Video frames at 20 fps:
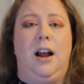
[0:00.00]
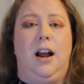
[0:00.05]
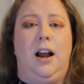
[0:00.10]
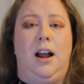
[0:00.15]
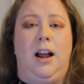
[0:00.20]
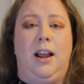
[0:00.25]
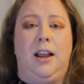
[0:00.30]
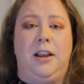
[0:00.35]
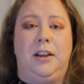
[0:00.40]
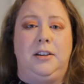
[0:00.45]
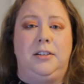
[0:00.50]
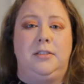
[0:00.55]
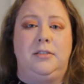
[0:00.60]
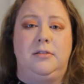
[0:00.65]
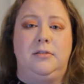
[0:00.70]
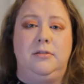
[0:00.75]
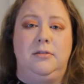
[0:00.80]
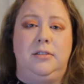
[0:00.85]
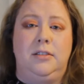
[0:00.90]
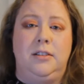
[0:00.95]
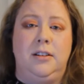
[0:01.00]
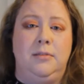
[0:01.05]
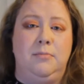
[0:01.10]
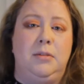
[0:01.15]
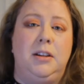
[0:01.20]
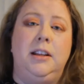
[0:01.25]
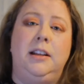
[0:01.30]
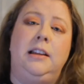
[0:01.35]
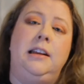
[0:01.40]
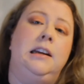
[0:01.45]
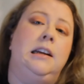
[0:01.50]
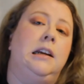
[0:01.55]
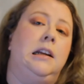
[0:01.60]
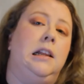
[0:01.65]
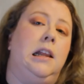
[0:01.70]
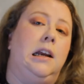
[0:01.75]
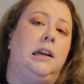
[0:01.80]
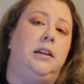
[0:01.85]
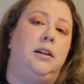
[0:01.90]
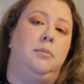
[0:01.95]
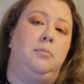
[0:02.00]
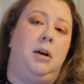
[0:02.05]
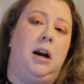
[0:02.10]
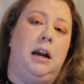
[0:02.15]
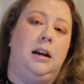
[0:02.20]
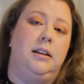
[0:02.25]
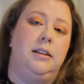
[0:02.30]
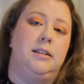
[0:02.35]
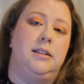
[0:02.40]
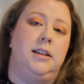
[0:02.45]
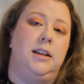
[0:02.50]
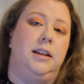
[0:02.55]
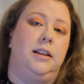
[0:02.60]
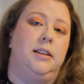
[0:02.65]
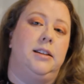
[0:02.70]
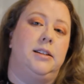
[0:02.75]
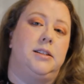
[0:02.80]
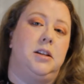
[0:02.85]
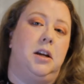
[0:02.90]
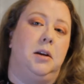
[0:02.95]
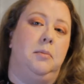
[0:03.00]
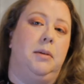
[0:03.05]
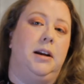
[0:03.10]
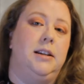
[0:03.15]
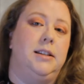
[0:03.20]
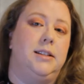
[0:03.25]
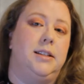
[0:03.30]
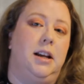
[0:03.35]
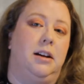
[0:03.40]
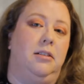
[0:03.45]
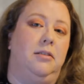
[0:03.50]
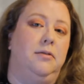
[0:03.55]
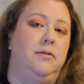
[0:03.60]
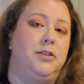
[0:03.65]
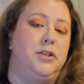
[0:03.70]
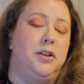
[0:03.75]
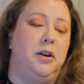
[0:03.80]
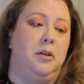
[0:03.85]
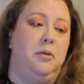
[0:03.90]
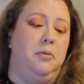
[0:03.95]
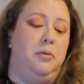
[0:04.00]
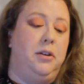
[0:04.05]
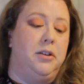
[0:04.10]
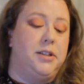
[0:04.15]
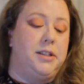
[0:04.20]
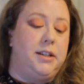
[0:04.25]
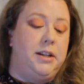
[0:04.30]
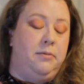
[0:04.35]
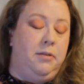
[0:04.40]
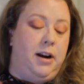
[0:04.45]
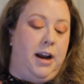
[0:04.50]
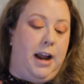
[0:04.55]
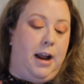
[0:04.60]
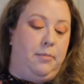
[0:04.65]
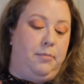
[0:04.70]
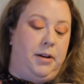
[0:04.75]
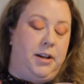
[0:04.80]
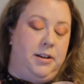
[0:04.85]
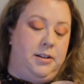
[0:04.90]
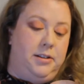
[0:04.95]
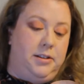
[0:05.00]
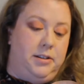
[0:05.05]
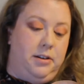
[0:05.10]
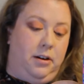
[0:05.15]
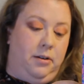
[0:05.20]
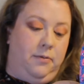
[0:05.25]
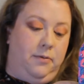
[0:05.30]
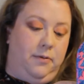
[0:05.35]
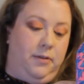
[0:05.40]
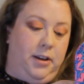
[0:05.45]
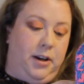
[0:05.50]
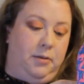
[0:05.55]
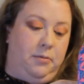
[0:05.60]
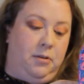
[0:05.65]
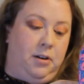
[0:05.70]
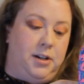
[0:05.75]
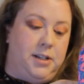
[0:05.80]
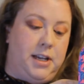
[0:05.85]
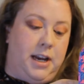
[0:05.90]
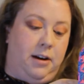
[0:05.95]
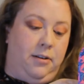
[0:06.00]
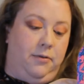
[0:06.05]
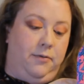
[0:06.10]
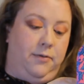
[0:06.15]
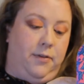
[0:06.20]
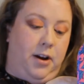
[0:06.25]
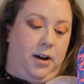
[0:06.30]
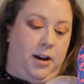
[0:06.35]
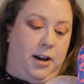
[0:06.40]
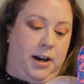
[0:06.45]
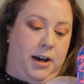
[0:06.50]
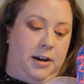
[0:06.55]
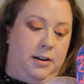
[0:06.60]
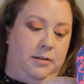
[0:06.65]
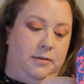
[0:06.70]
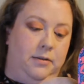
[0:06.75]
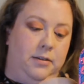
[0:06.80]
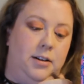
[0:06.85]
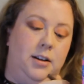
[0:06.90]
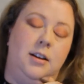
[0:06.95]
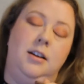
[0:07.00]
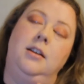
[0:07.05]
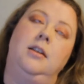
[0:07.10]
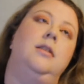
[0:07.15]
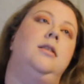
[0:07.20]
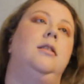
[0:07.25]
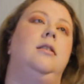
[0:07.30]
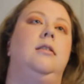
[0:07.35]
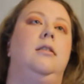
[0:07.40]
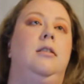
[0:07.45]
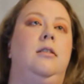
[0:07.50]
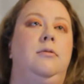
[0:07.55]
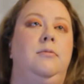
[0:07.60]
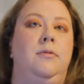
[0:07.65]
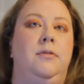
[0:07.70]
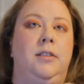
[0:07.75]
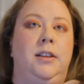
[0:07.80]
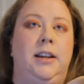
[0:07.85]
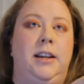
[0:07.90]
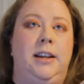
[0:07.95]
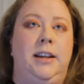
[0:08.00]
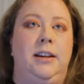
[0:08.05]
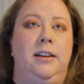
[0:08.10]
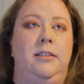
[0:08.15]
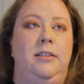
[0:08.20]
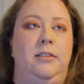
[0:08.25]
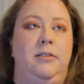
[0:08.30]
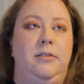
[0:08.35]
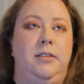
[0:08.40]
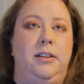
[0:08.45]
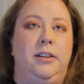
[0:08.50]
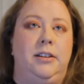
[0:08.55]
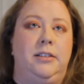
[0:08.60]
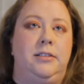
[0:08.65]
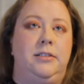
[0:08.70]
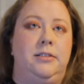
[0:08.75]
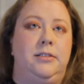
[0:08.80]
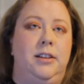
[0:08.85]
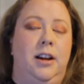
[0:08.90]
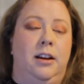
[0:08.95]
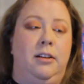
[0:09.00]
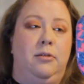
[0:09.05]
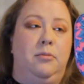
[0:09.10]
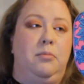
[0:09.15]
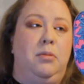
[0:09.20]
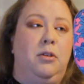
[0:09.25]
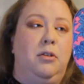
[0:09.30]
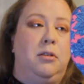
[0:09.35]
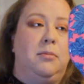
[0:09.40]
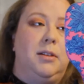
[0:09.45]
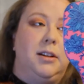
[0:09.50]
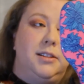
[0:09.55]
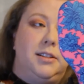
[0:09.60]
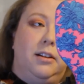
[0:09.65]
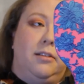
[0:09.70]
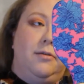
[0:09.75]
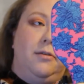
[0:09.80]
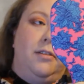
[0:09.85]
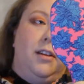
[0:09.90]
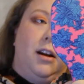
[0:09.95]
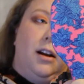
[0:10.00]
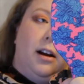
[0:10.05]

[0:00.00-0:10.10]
I completely neglected practicing this on myself. So we'll see what happens. Hopefully it works out fine. Hopefully I don't poke myself in the